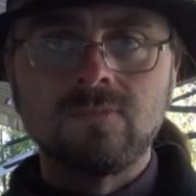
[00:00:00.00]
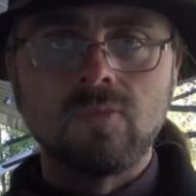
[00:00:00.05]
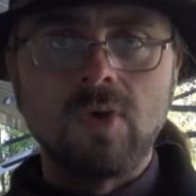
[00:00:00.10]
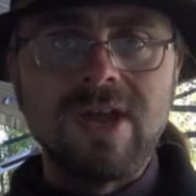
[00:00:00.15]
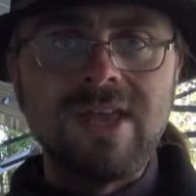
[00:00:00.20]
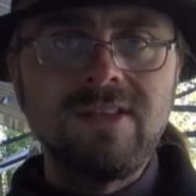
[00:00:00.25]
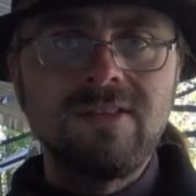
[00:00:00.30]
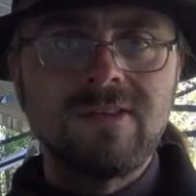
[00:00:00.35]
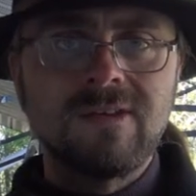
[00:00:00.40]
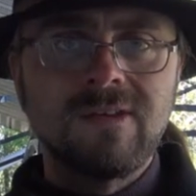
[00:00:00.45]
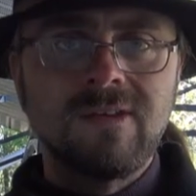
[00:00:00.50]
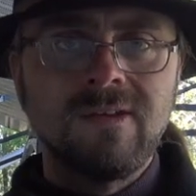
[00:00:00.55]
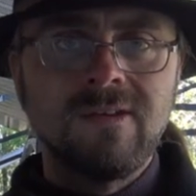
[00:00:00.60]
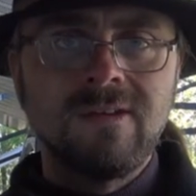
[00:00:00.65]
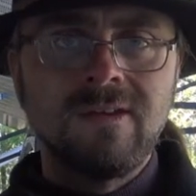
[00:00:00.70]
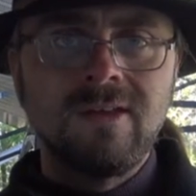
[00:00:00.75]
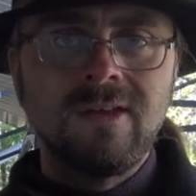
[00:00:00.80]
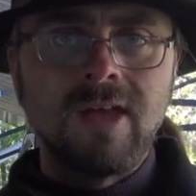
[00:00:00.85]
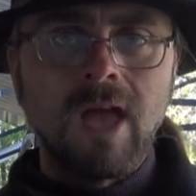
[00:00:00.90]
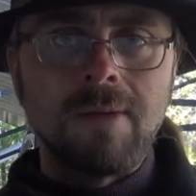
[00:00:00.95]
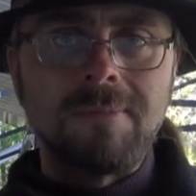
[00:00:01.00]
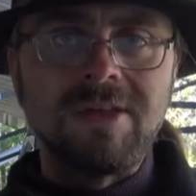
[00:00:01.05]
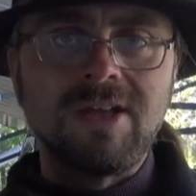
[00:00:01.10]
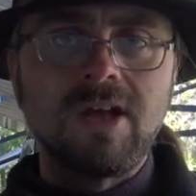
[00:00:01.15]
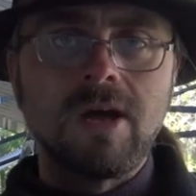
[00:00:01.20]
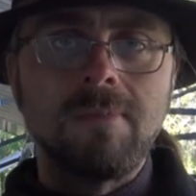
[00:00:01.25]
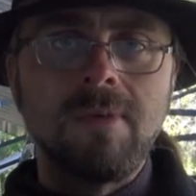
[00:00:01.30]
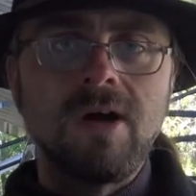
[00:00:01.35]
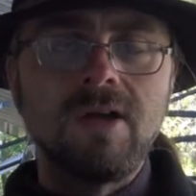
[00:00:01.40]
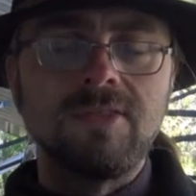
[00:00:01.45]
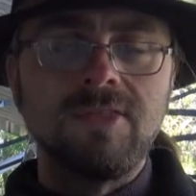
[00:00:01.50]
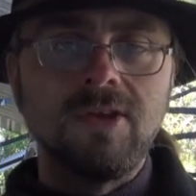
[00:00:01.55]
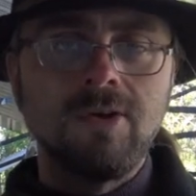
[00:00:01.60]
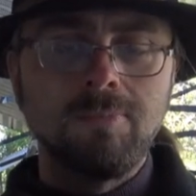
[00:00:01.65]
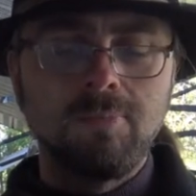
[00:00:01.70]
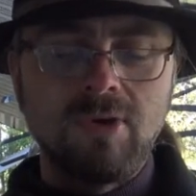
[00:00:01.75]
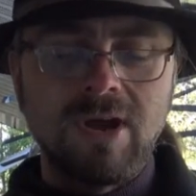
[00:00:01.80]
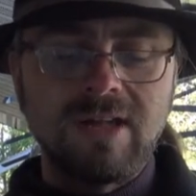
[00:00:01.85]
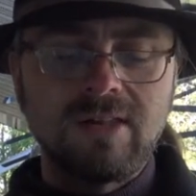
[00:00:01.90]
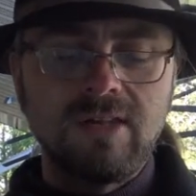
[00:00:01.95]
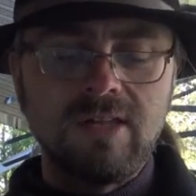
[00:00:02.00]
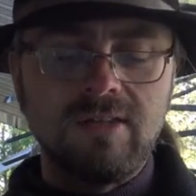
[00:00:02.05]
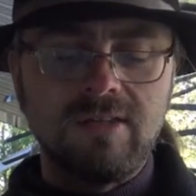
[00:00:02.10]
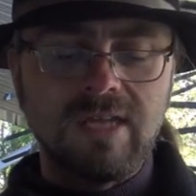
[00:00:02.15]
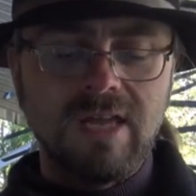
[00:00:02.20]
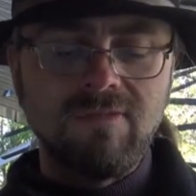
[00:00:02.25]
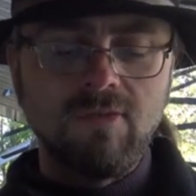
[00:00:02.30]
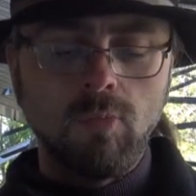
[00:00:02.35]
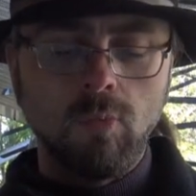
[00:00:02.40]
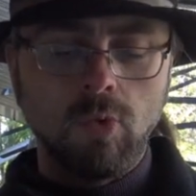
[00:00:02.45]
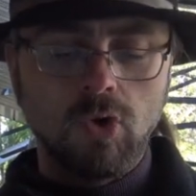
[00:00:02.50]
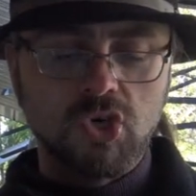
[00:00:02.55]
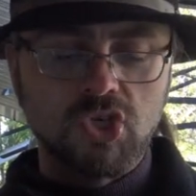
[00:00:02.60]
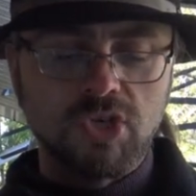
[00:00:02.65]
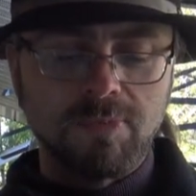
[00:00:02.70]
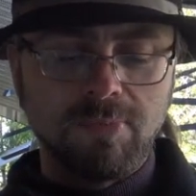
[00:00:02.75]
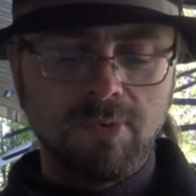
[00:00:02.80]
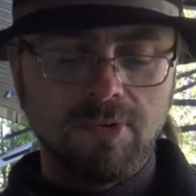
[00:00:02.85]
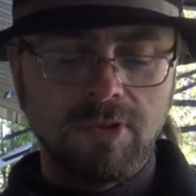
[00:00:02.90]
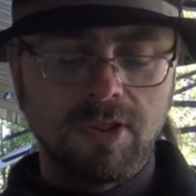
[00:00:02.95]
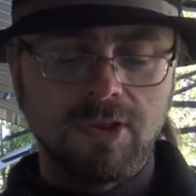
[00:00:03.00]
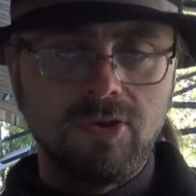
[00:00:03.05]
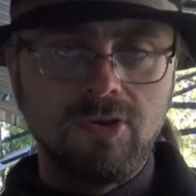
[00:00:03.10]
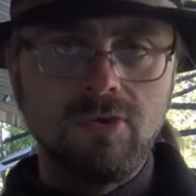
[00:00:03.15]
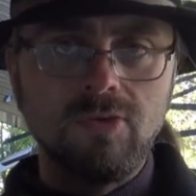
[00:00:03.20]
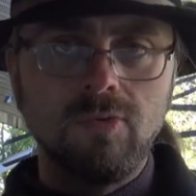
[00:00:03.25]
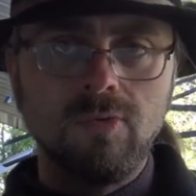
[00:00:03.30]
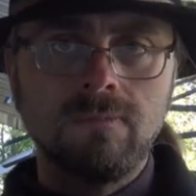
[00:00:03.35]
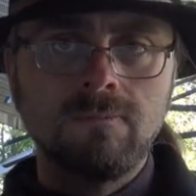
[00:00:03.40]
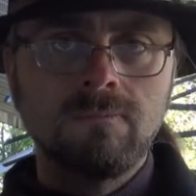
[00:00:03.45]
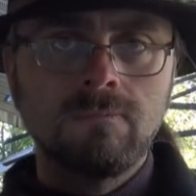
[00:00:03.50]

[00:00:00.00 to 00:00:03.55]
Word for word: Right? I mean, come on, they're practically devil worshippers too.